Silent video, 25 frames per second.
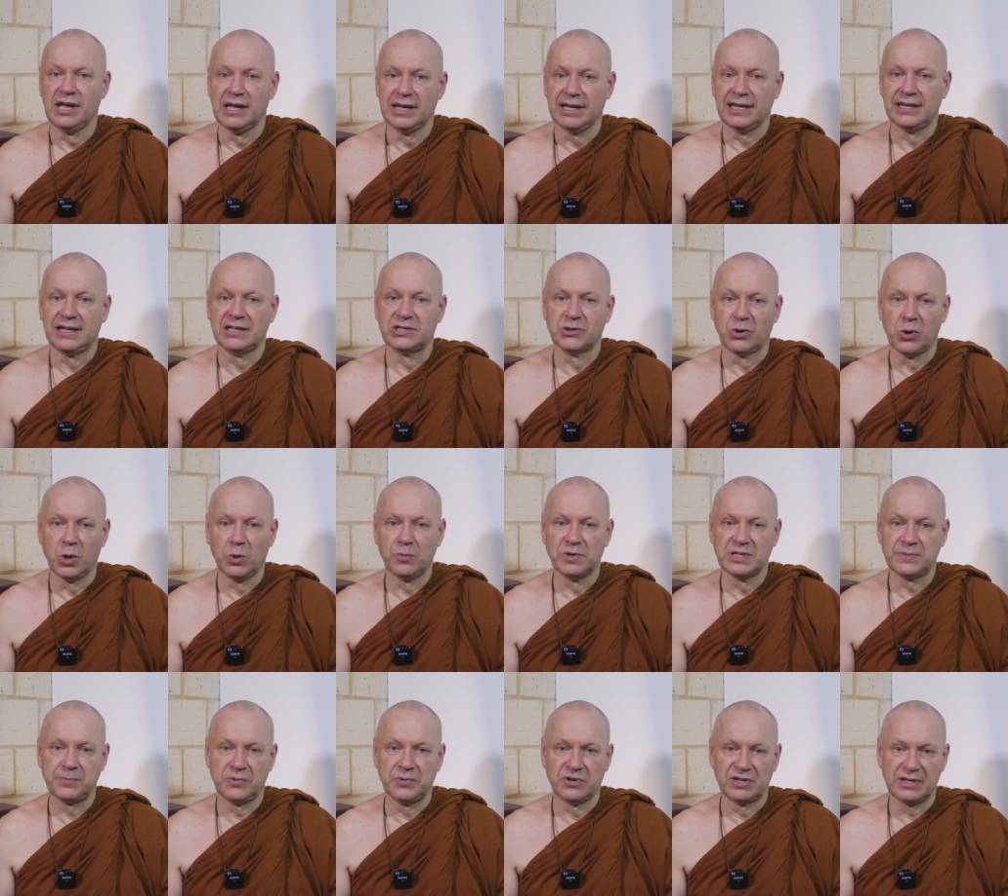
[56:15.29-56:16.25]
It is
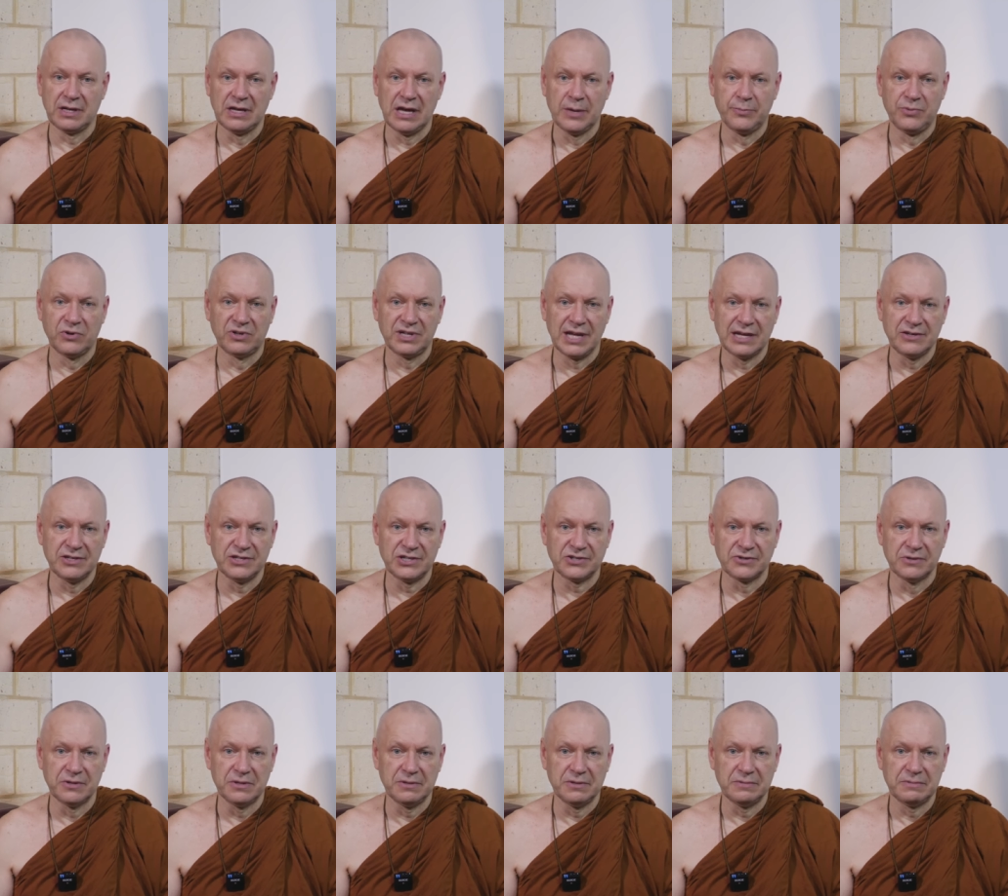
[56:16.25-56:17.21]
always put a
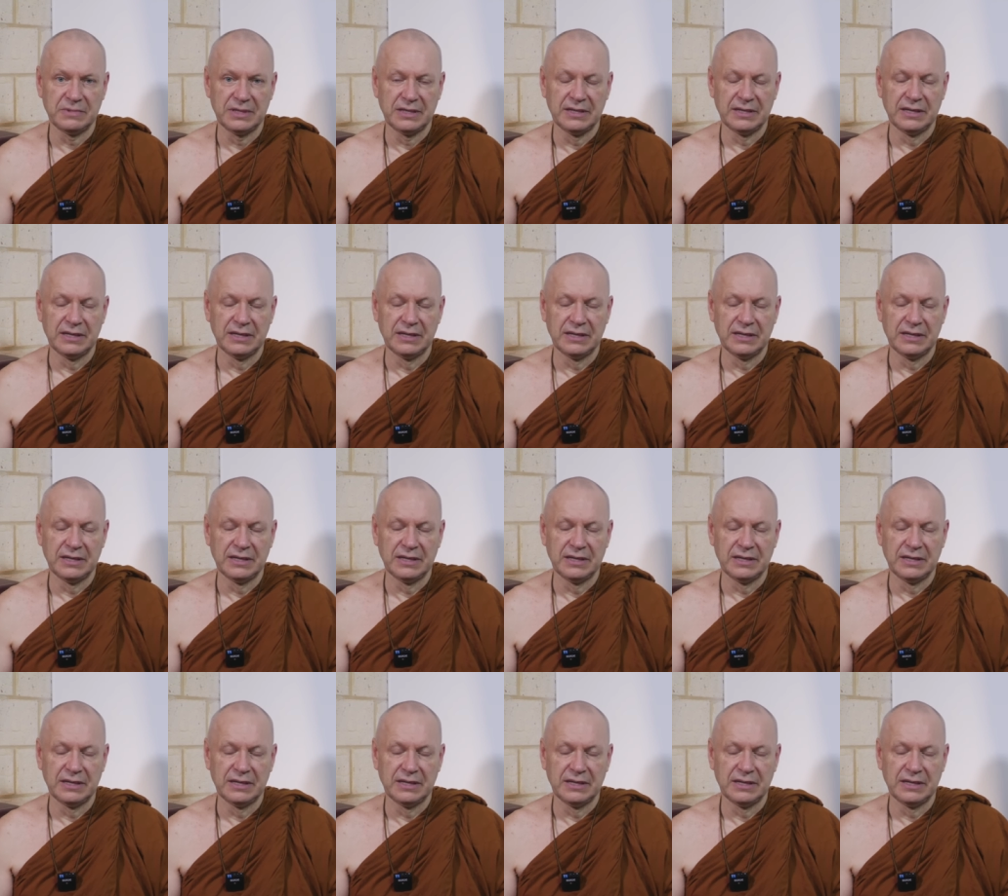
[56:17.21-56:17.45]
potential.